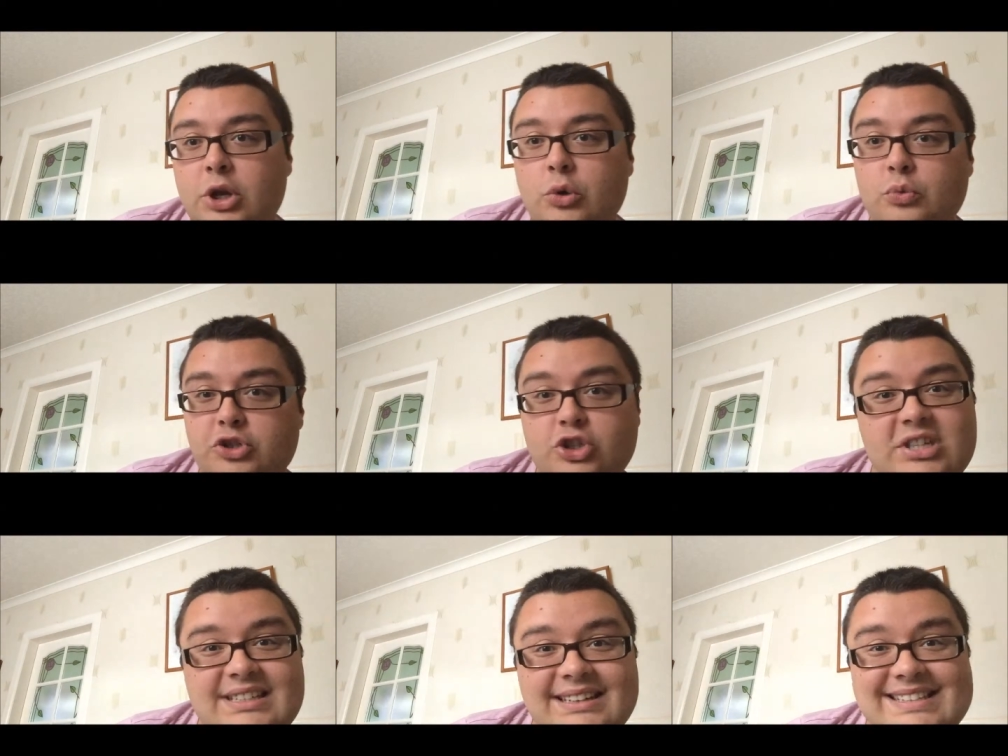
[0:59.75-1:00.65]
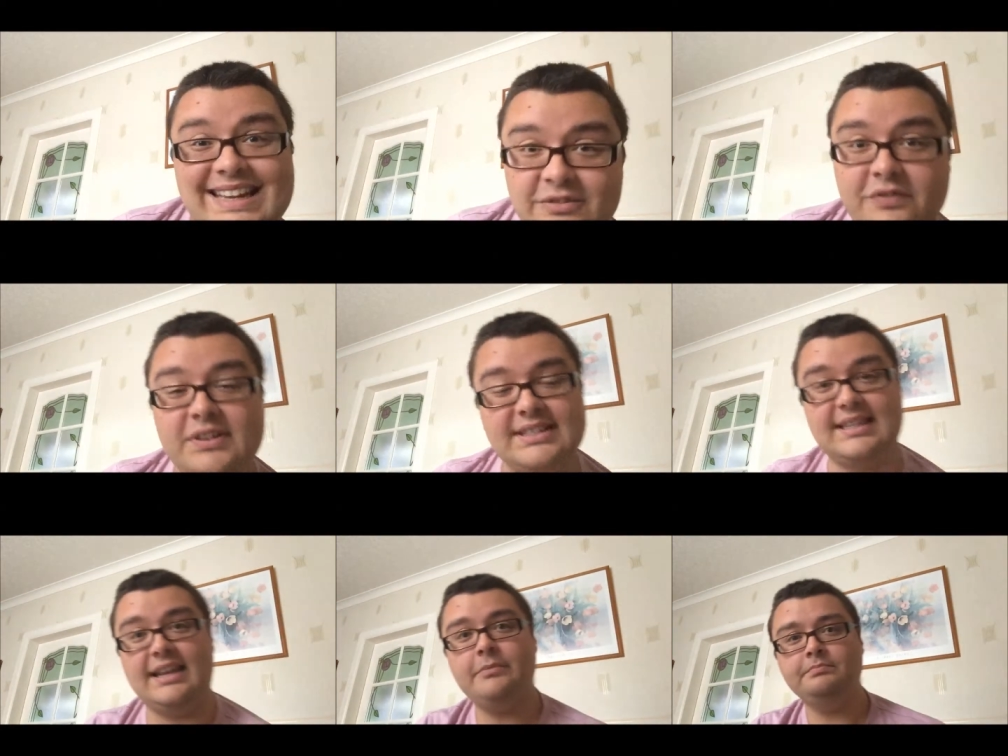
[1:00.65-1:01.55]
was just in its
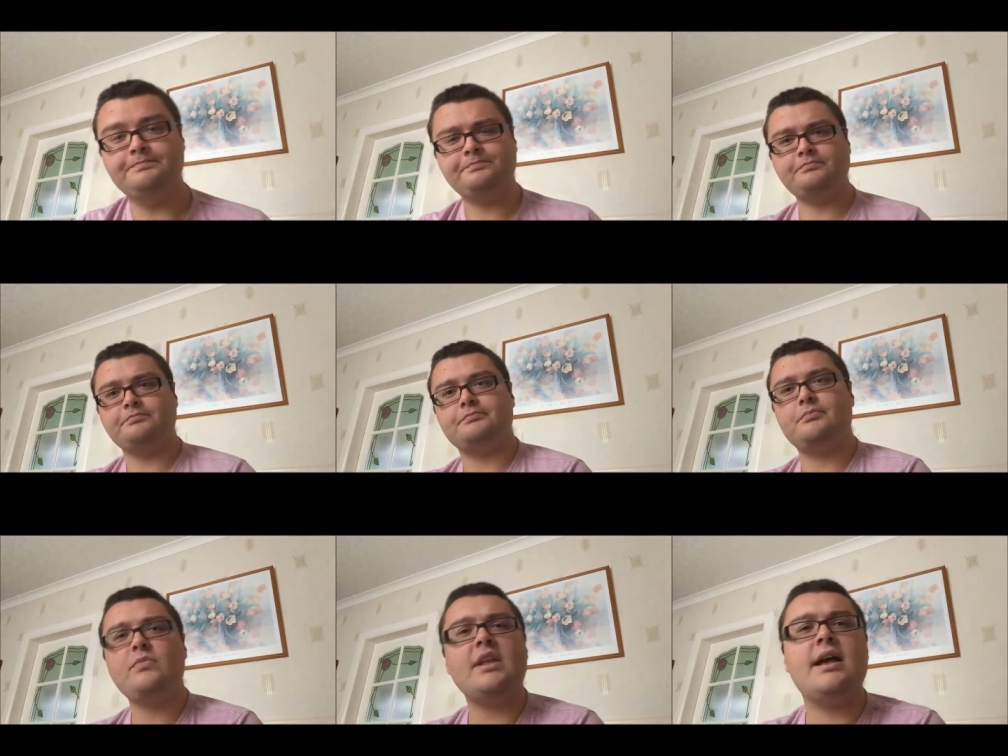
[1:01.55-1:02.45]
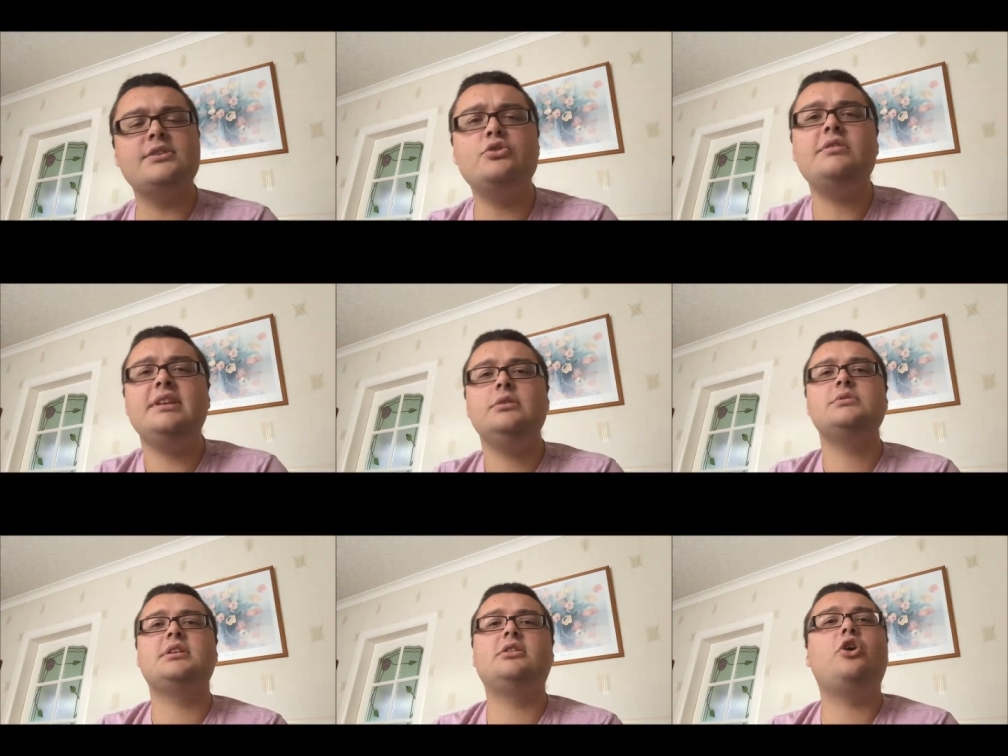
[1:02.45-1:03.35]
infancy, I do think it
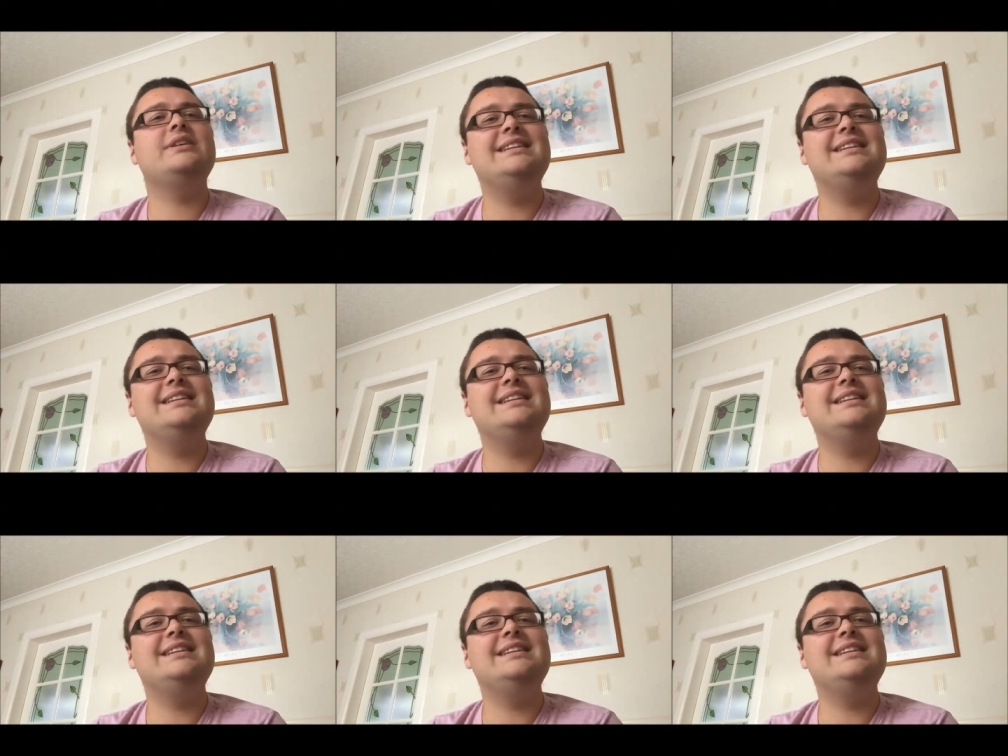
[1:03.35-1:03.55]
was a lot